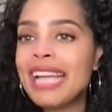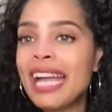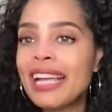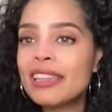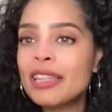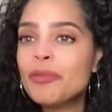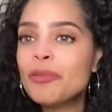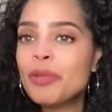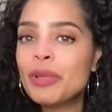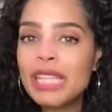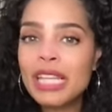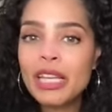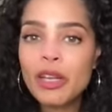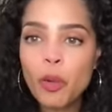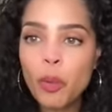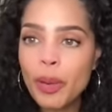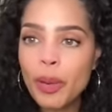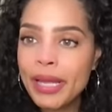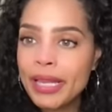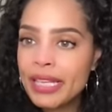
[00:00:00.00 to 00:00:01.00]
Really
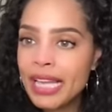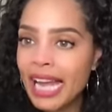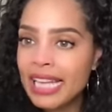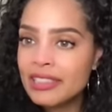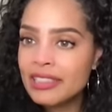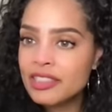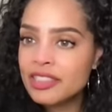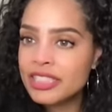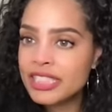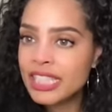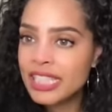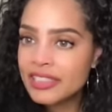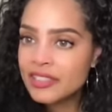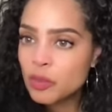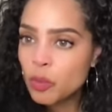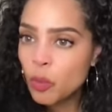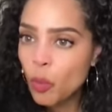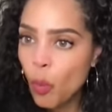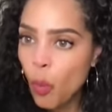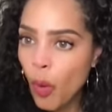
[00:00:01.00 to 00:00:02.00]
quick, I
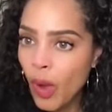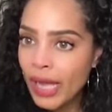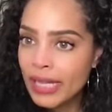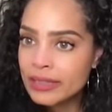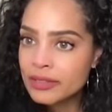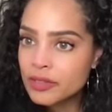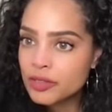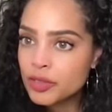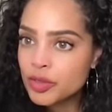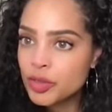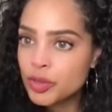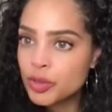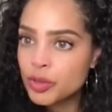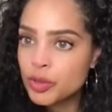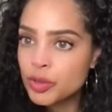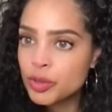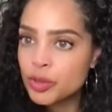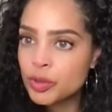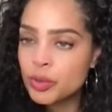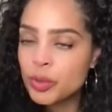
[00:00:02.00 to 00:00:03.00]
just want
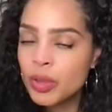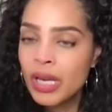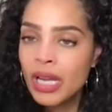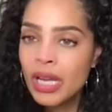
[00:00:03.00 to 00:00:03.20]
to